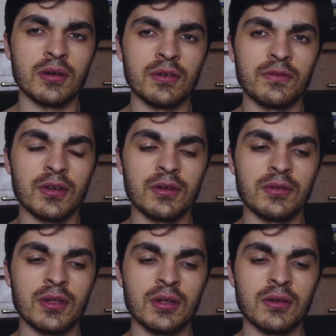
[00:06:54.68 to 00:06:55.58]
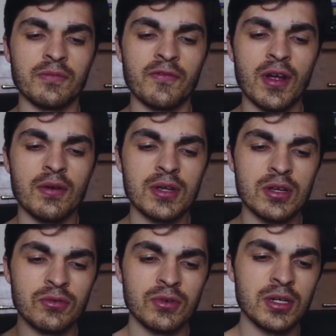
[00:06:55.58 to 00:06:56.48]
I found that I'm very
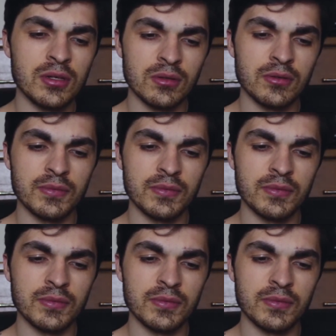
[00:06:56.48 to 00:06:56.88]
critical of